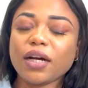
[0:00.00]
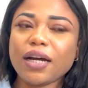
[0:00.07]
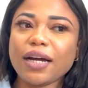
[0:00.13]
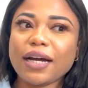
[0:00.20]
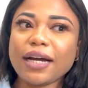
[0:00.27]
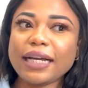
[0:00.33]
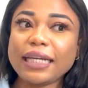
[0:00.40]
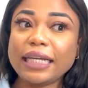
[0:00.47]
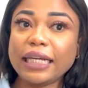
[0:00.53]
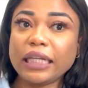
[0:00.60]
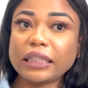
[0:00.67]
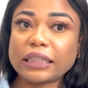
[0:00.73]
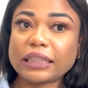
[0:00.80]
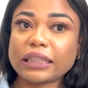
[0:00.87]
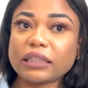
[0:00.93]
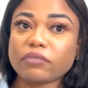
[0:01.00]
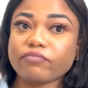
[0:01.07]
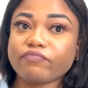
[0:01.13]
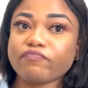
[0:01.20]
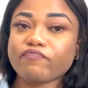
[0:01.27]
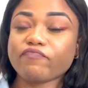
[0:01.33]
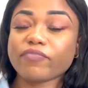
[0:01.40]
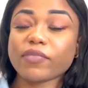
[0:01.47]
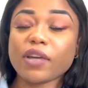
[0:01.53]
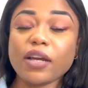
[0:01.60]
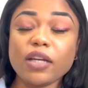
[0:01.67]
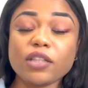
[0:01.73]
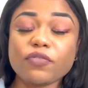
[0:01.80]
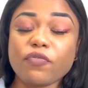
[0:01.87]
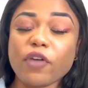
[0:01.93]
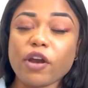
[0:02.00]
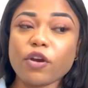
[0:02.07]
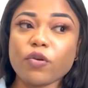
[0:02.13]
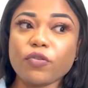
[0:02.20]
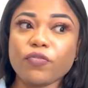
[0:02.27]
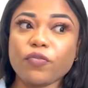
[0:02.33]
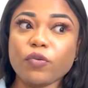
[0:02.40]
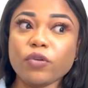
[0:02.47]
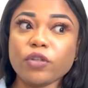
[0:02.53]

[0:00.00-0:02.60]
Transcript: I eat very good food.